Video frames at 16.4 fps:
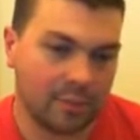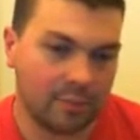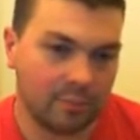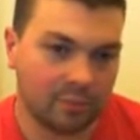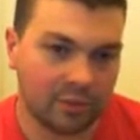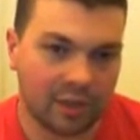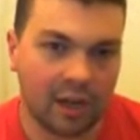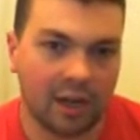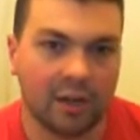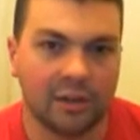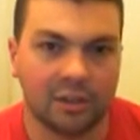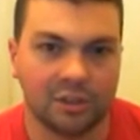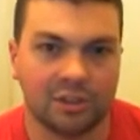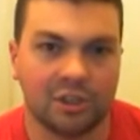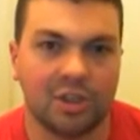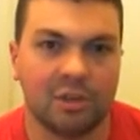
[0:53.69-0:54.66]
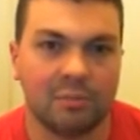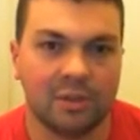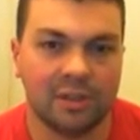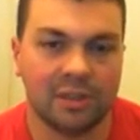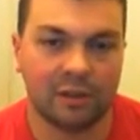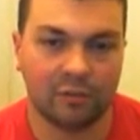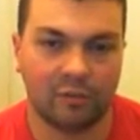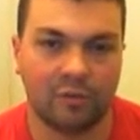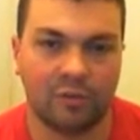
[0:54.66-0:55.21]
tarnished in the
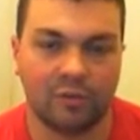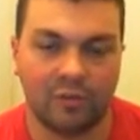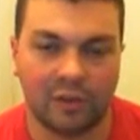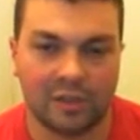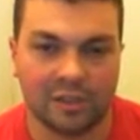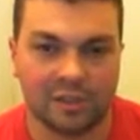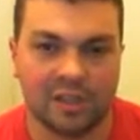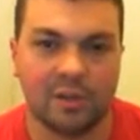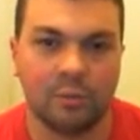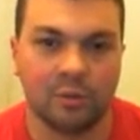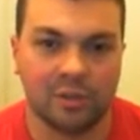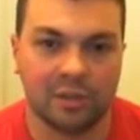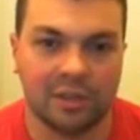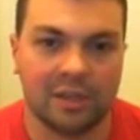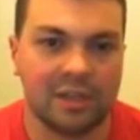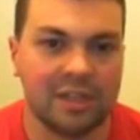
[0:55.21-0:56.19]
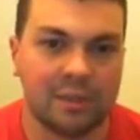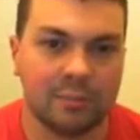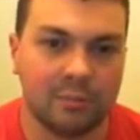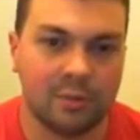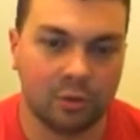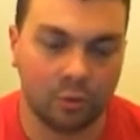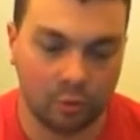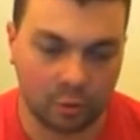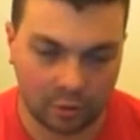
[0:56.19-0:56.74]
media for the things that he wanted the team
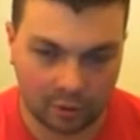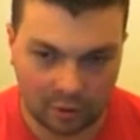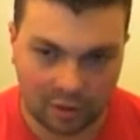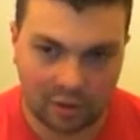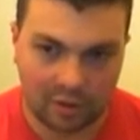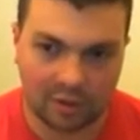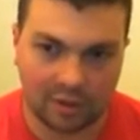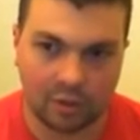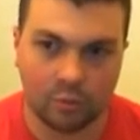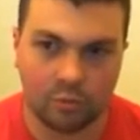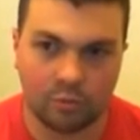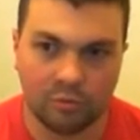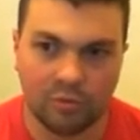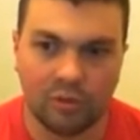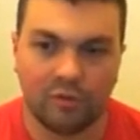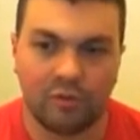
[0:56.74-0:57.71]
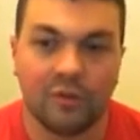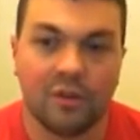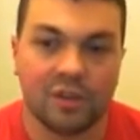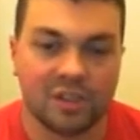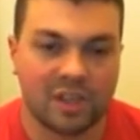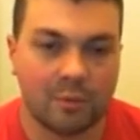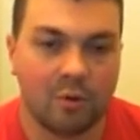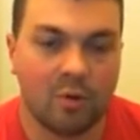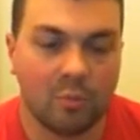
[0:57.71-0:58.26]
to do. Now, nothing has
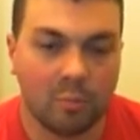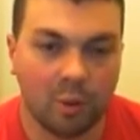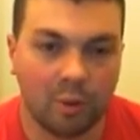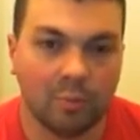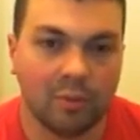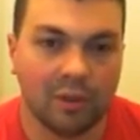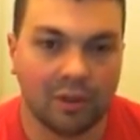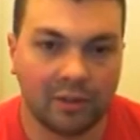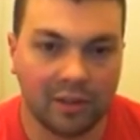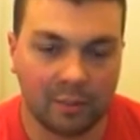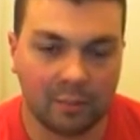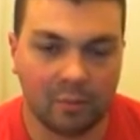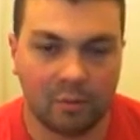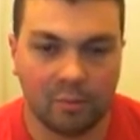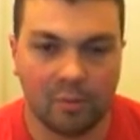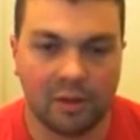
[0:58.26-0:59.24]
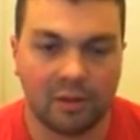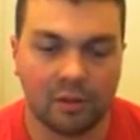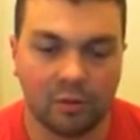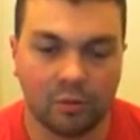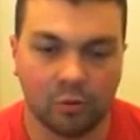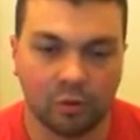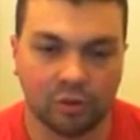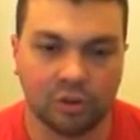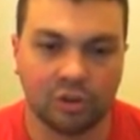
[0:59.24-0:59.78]
come out publicly about Brendan
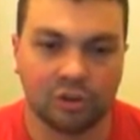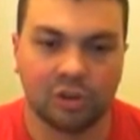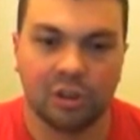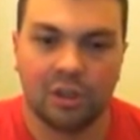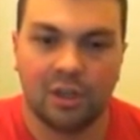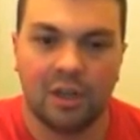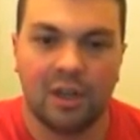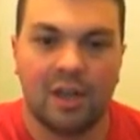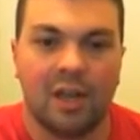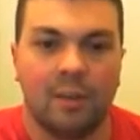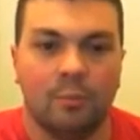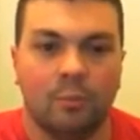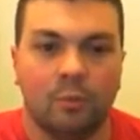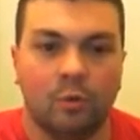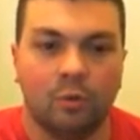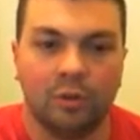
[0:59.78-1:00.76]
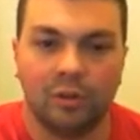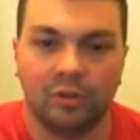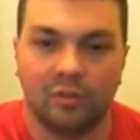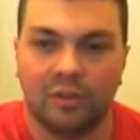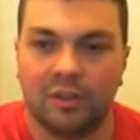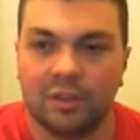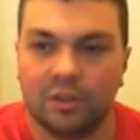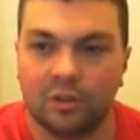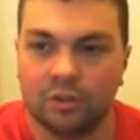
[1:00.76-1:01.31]
Rodgers. Only
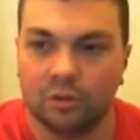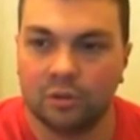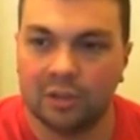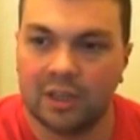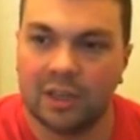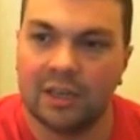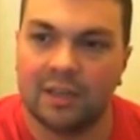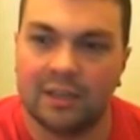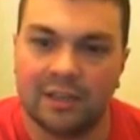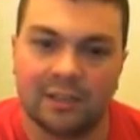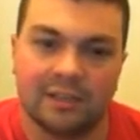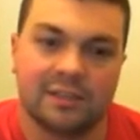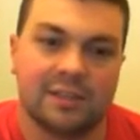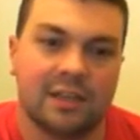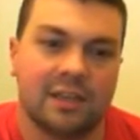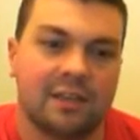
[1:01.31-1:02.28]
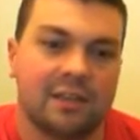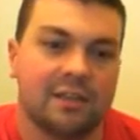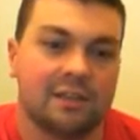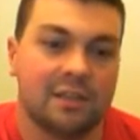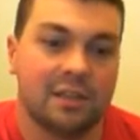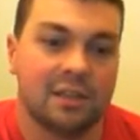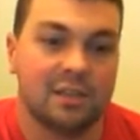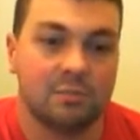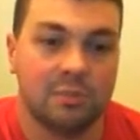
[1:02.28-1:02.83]
thing that John Kennedy has said is
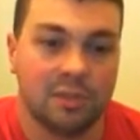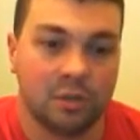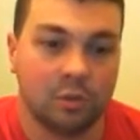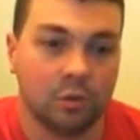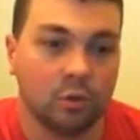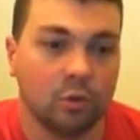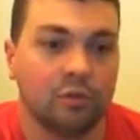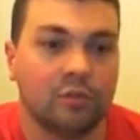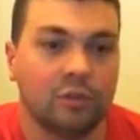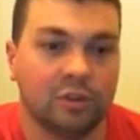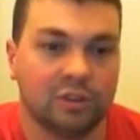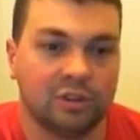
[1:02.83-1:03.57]
that he's made a good first